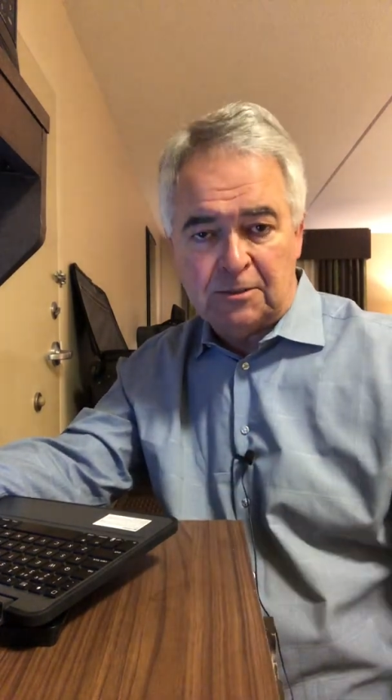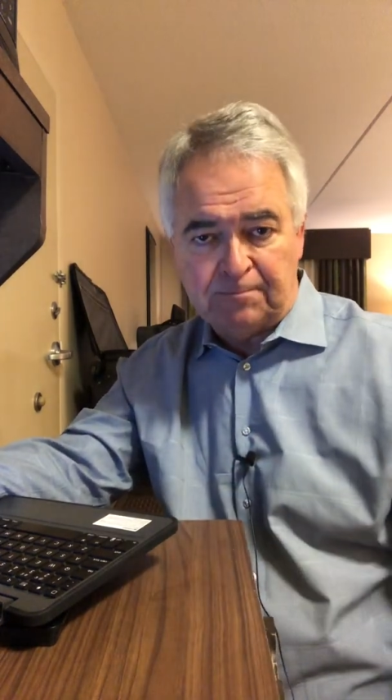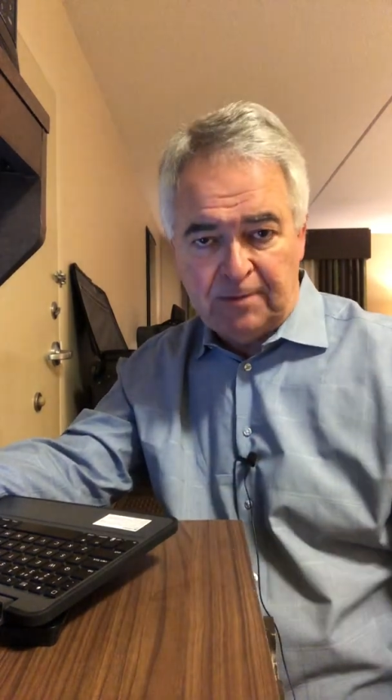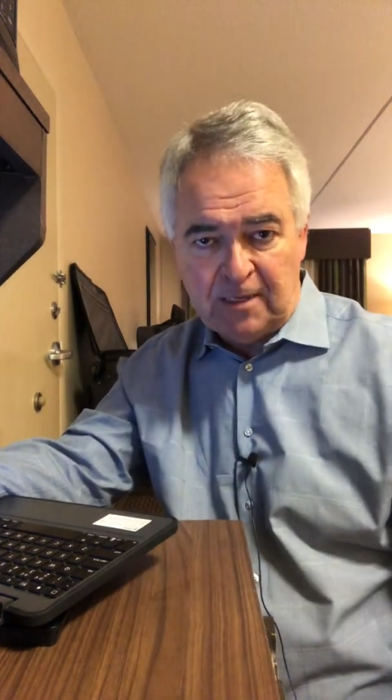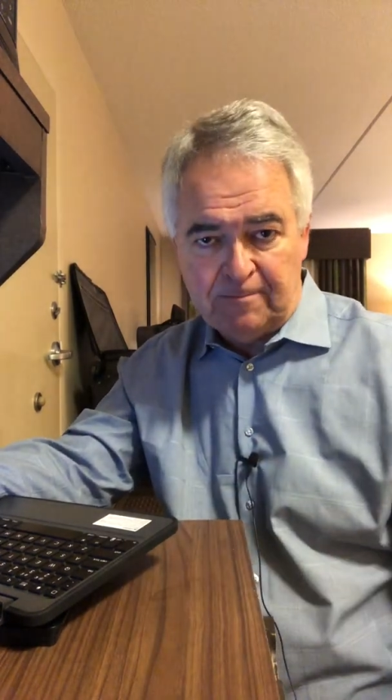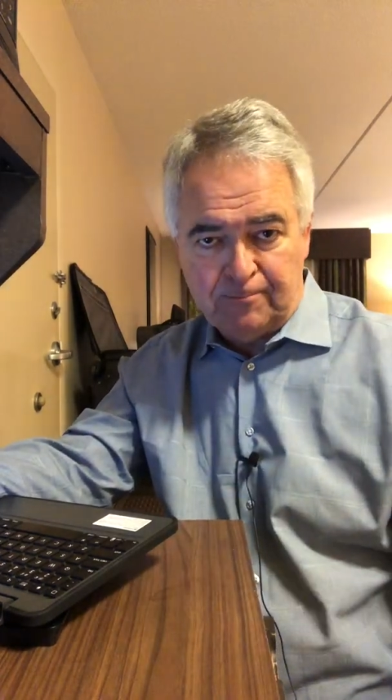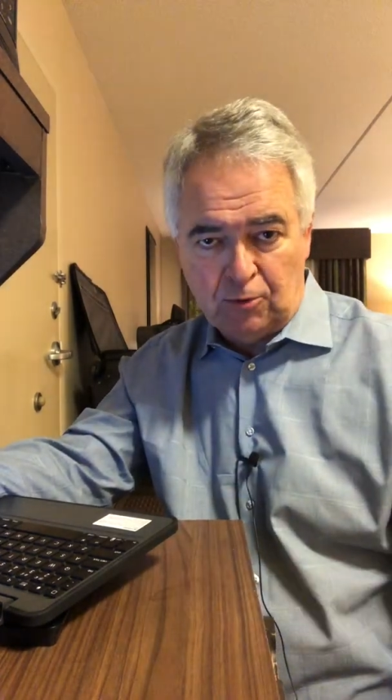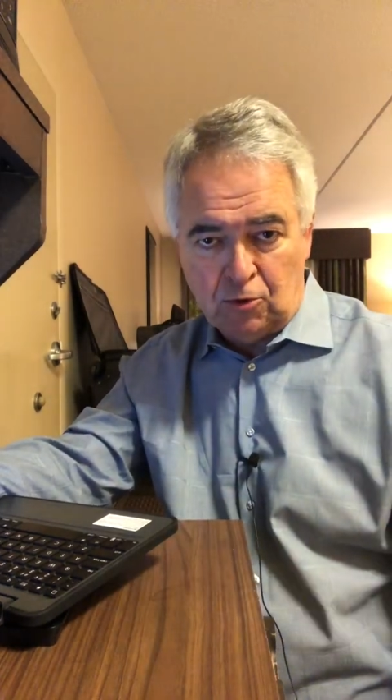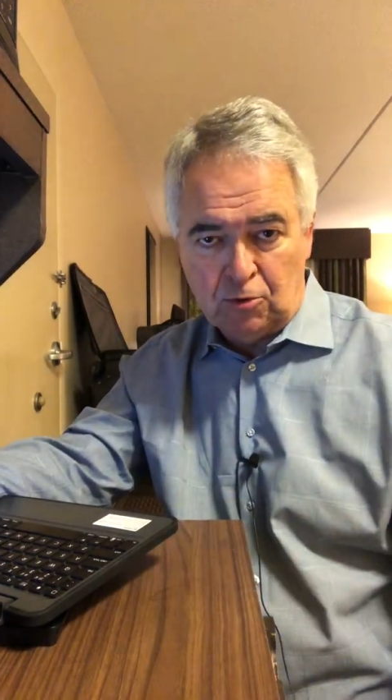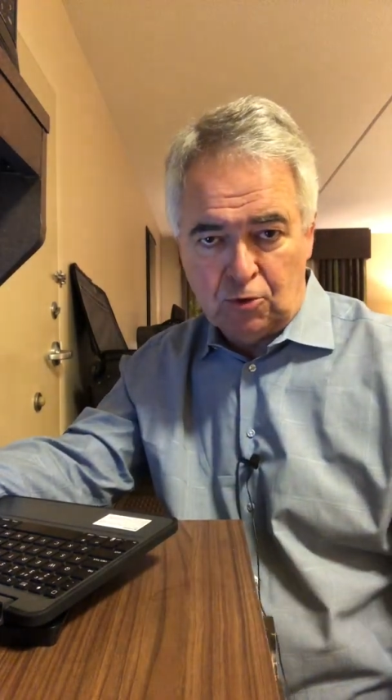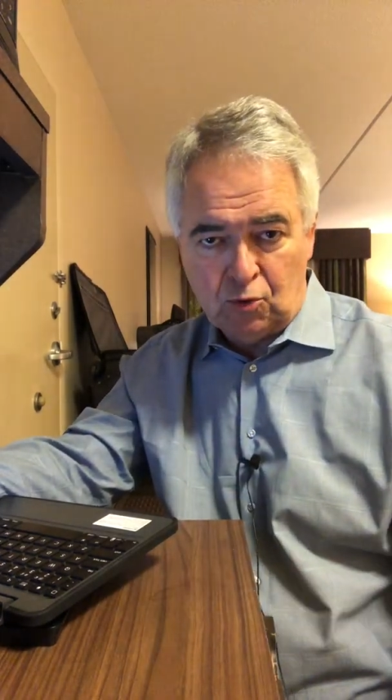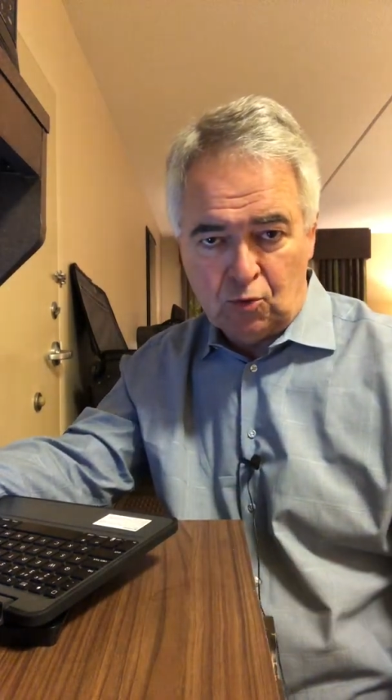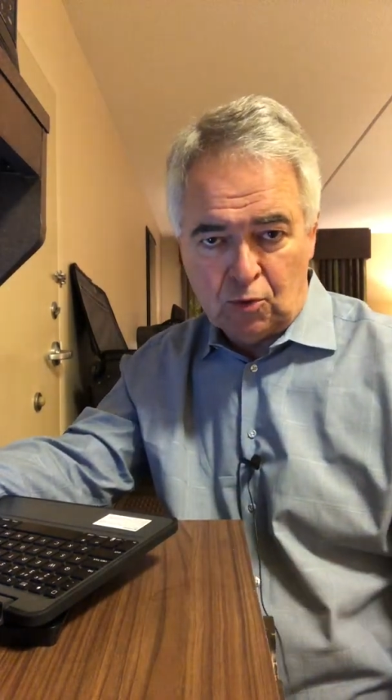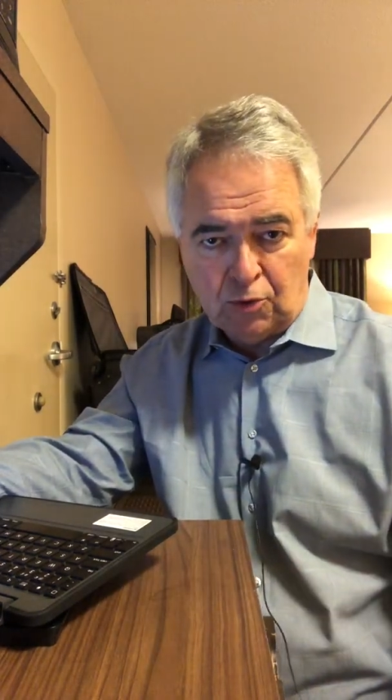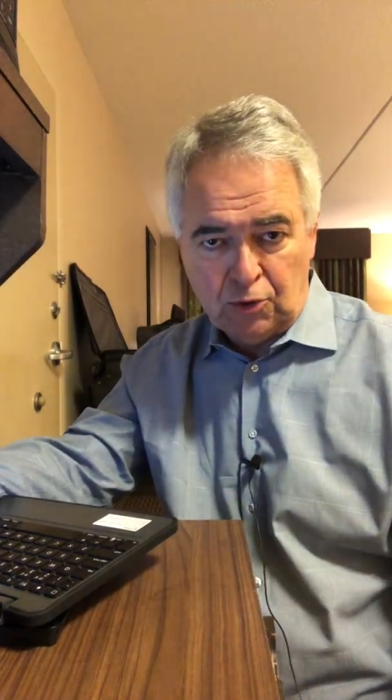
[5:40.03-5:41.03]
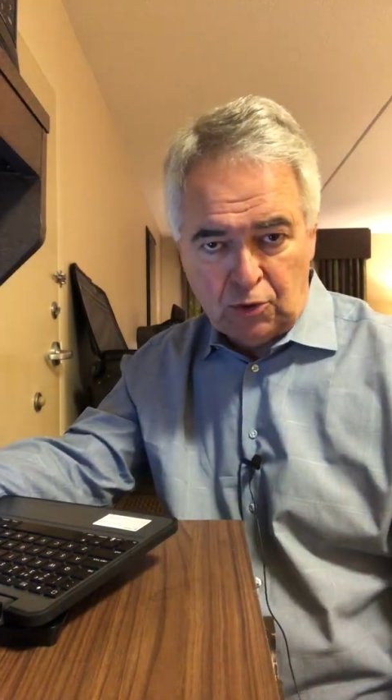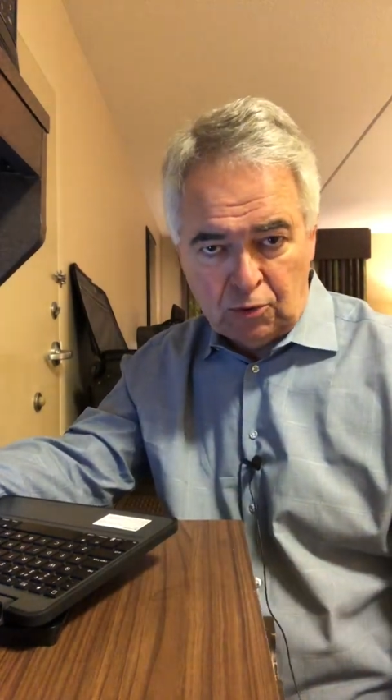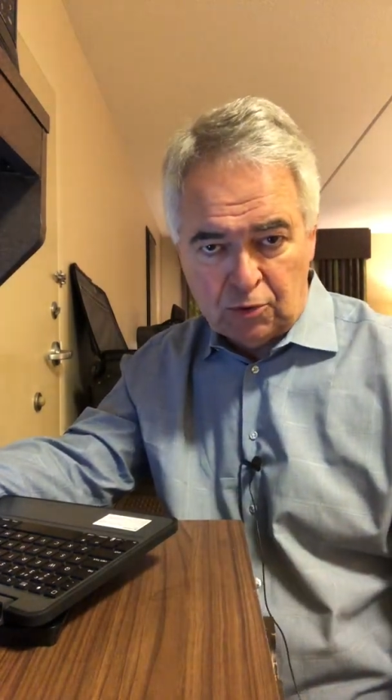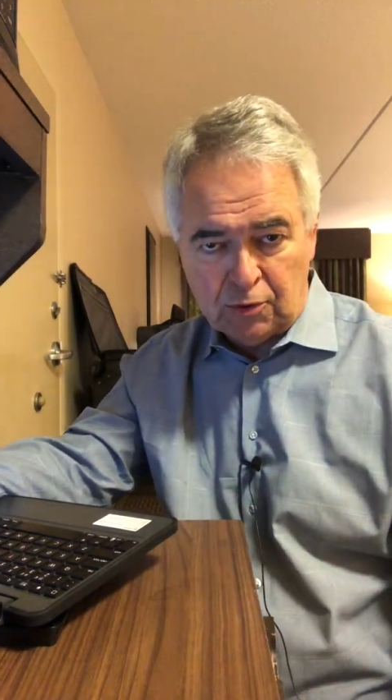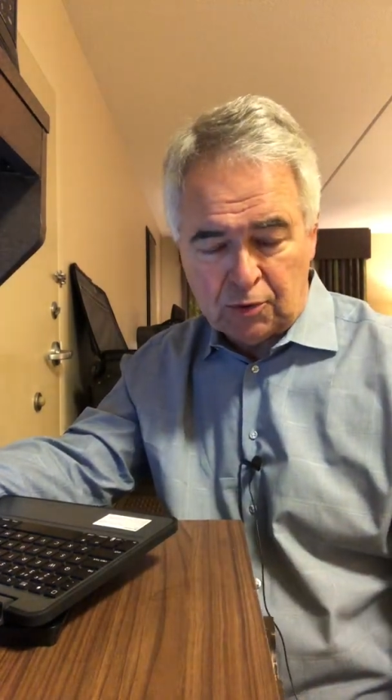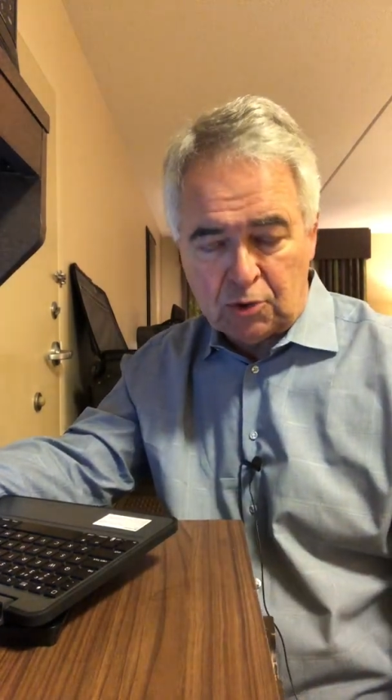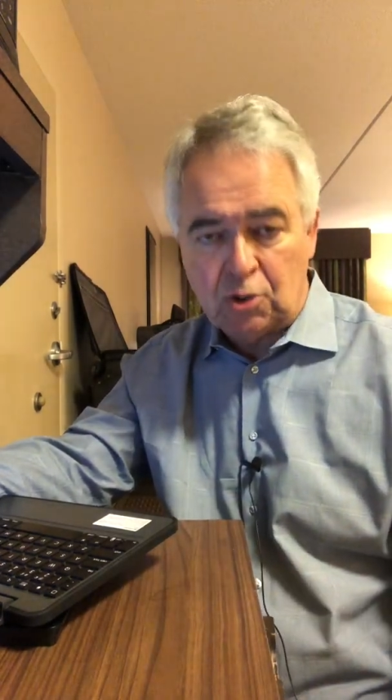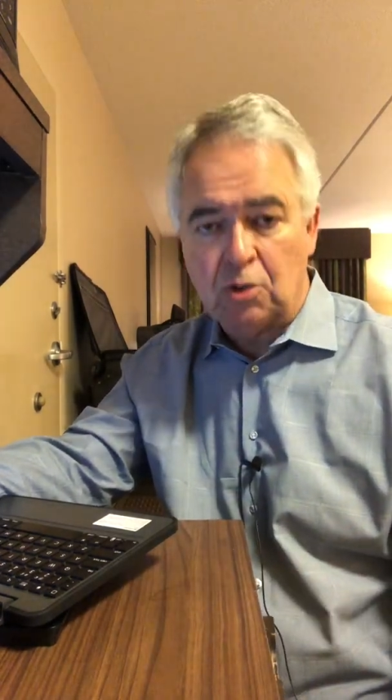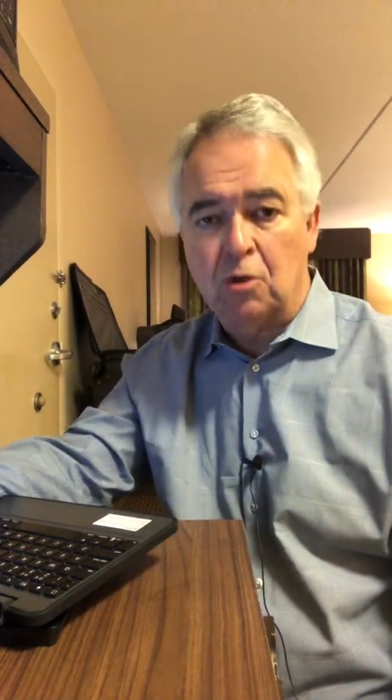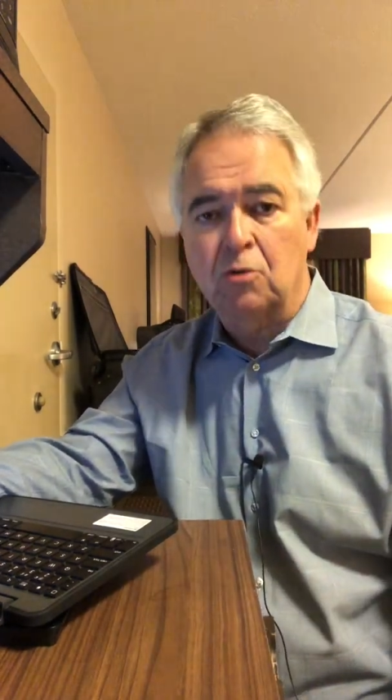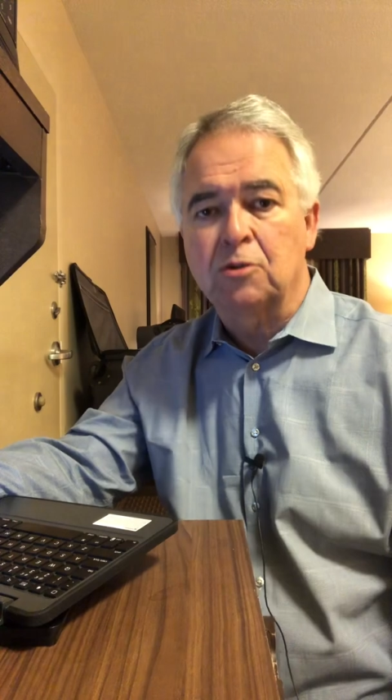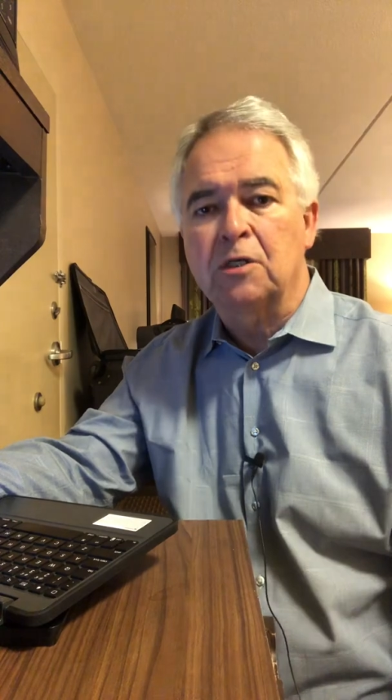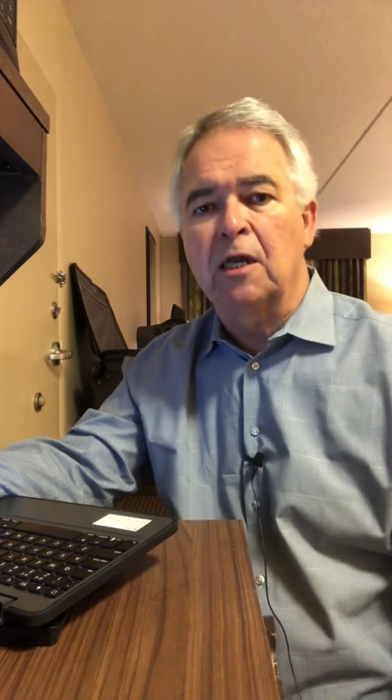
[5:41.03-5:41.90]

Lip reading: people who are new to the church